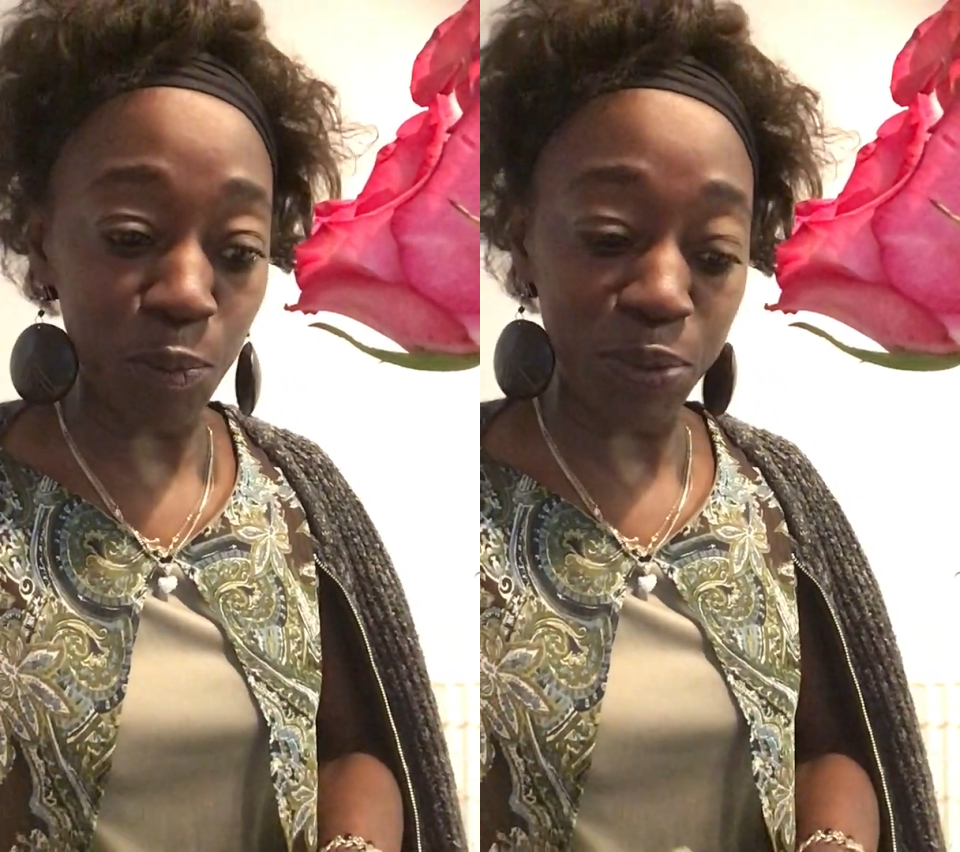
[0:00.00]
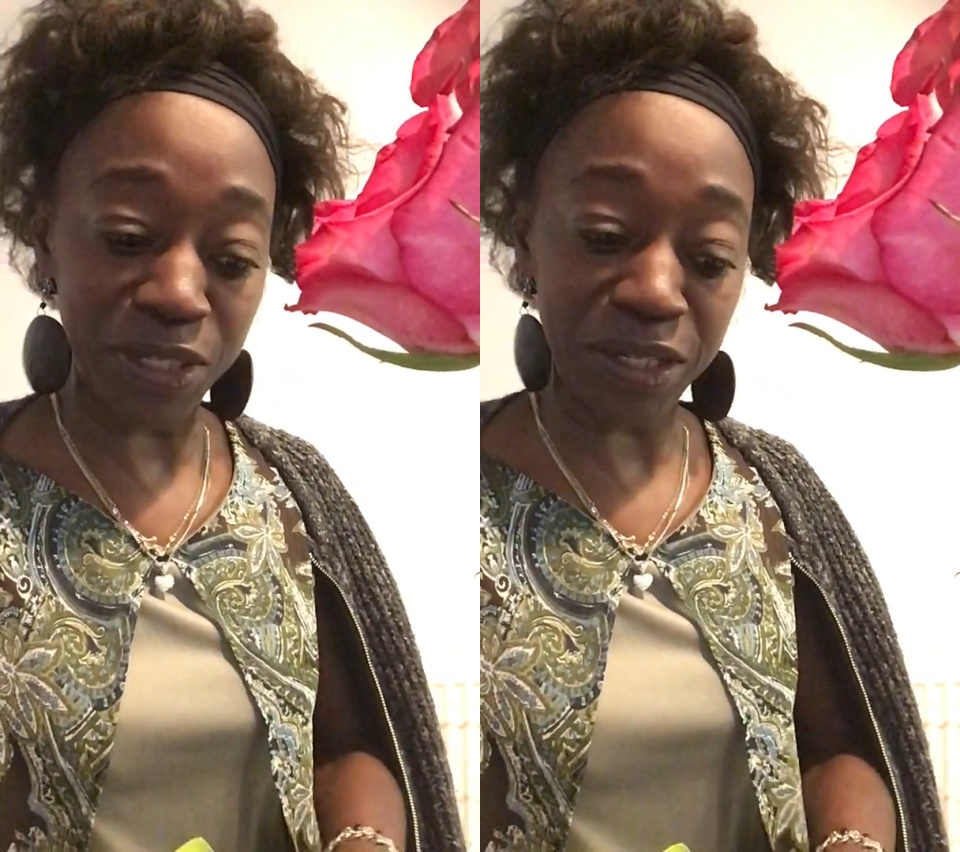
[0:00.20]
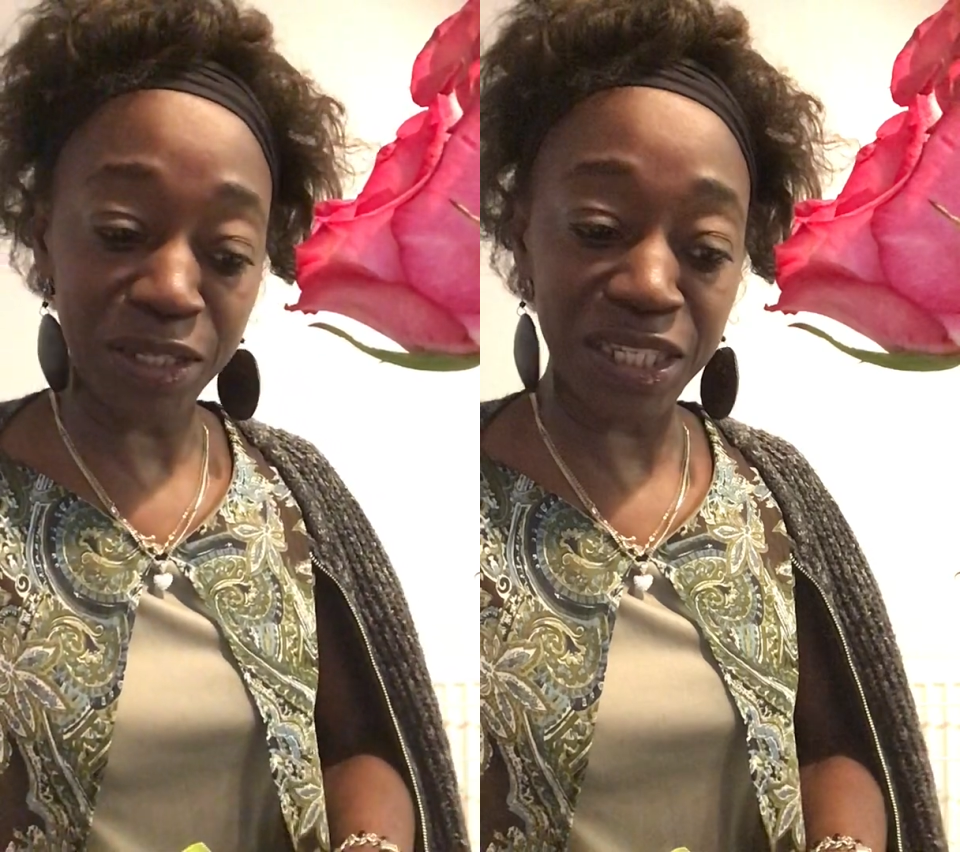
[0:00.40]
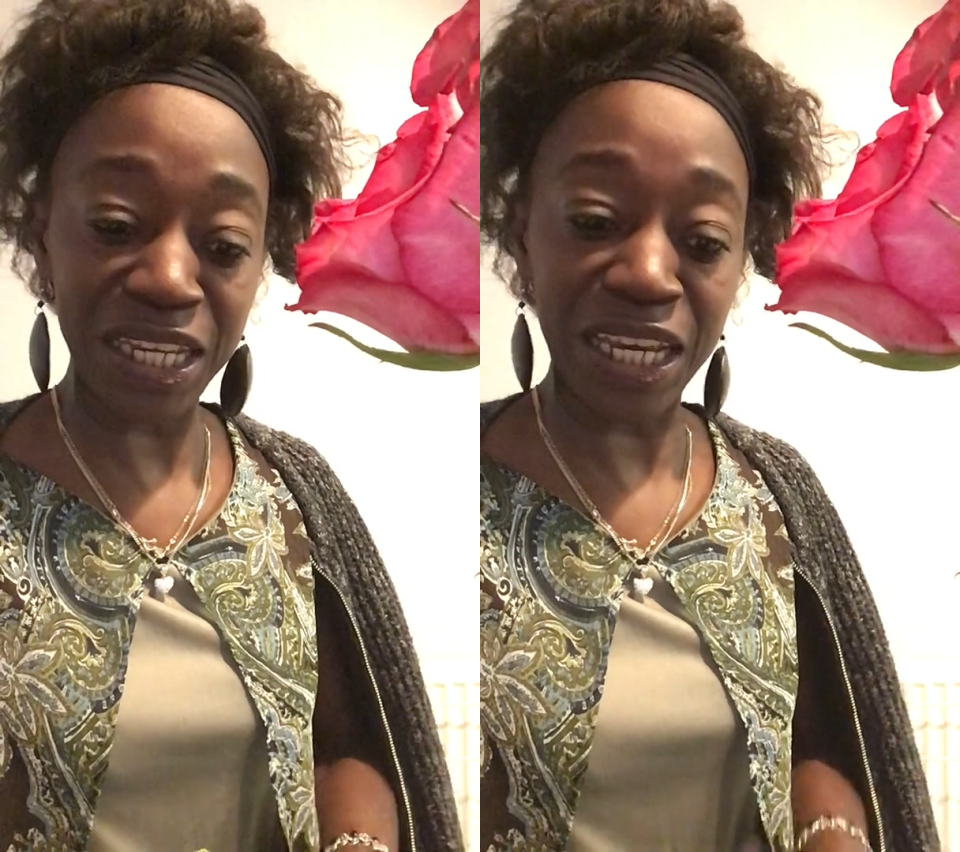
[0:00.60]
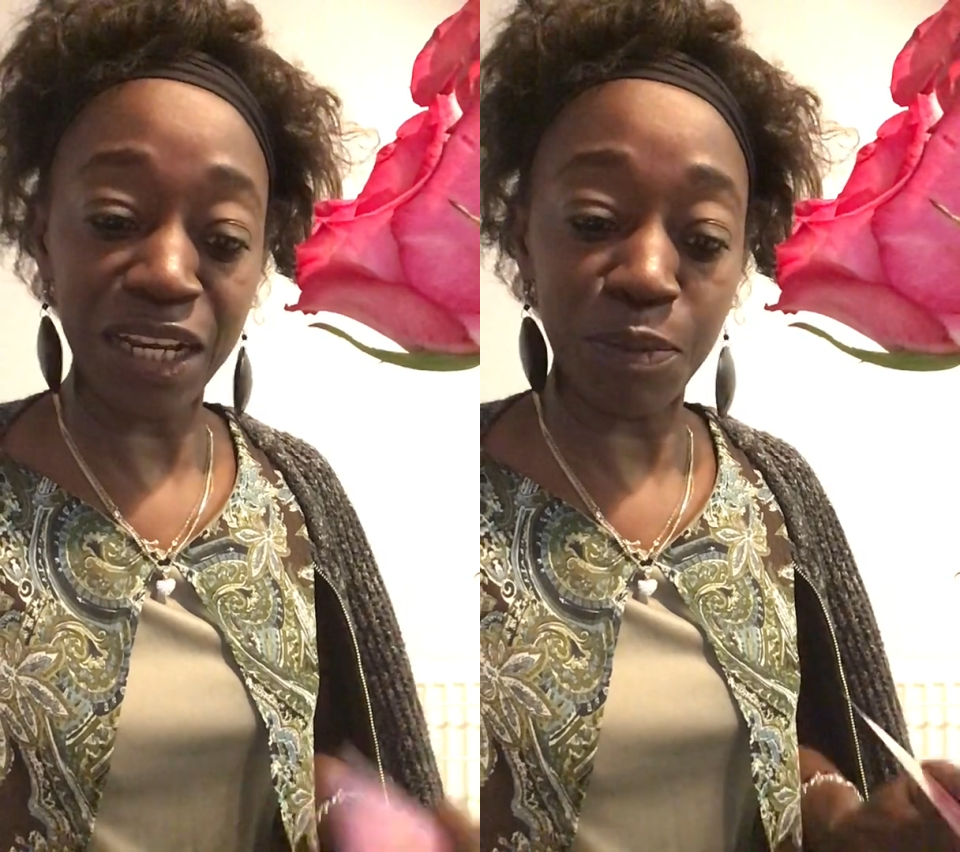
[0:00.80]

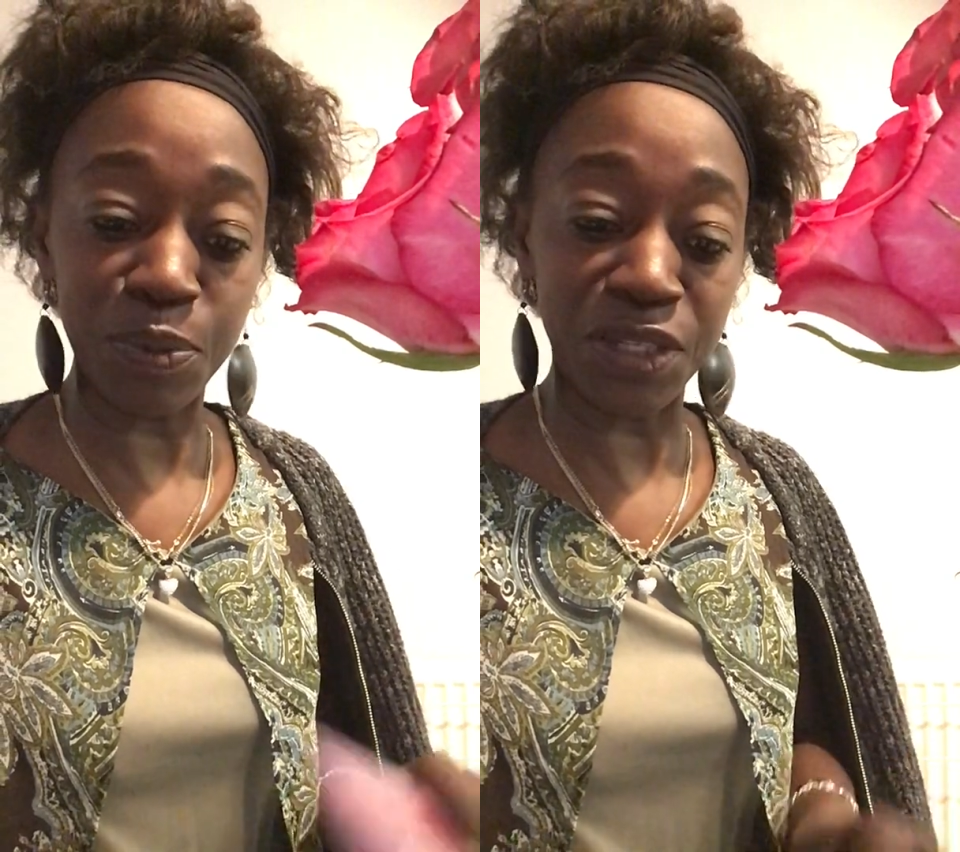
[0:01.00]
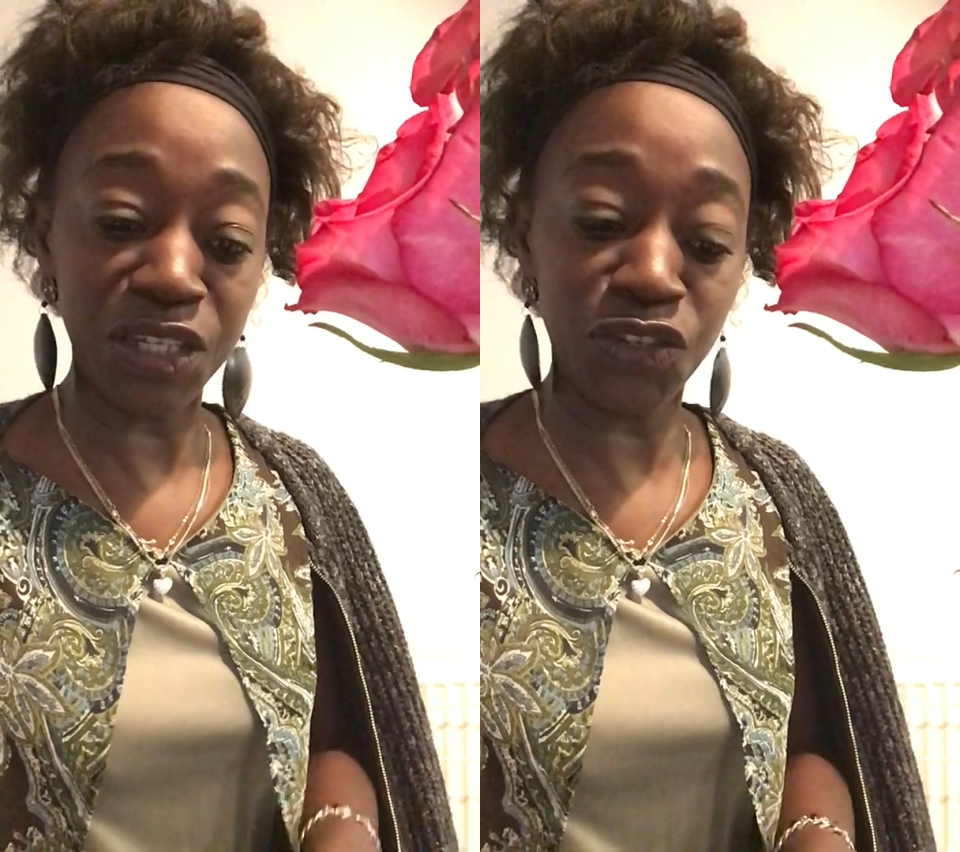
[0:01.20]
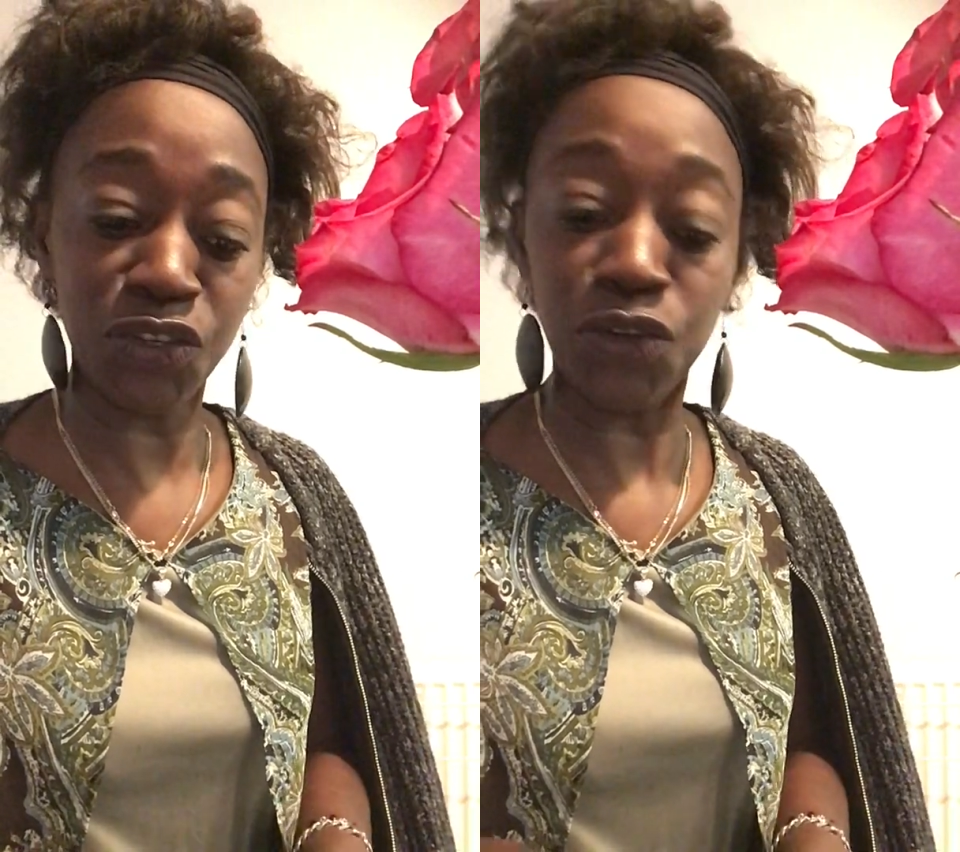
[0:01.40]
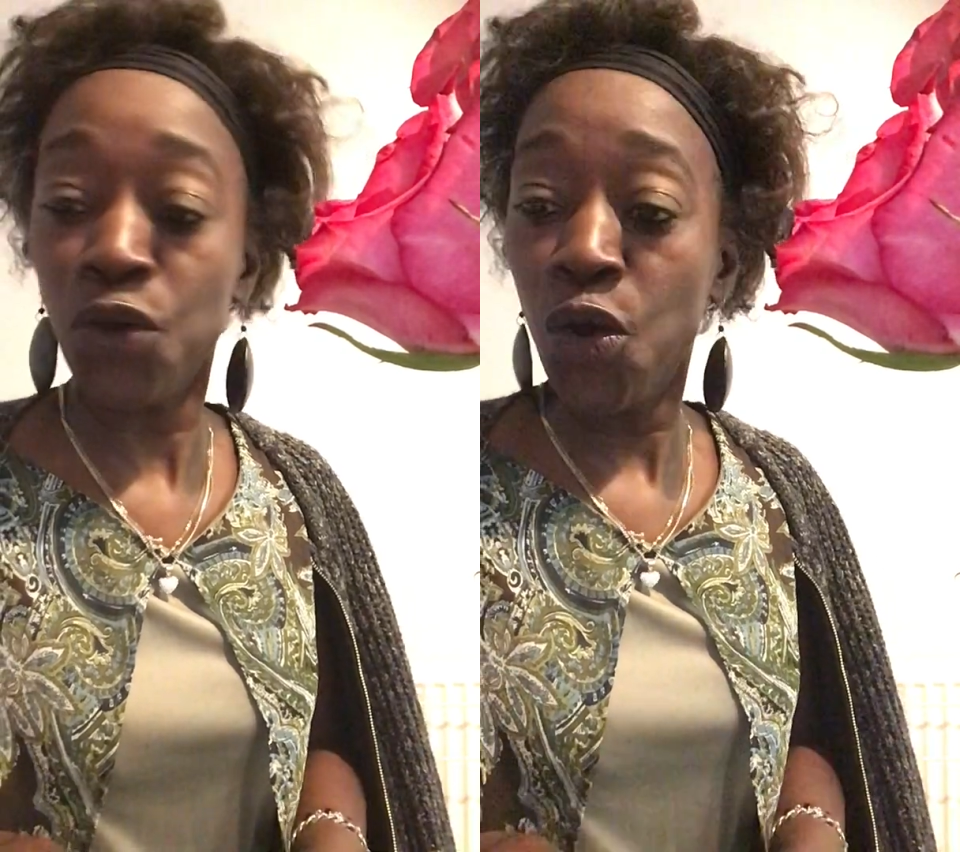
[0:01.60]
particular position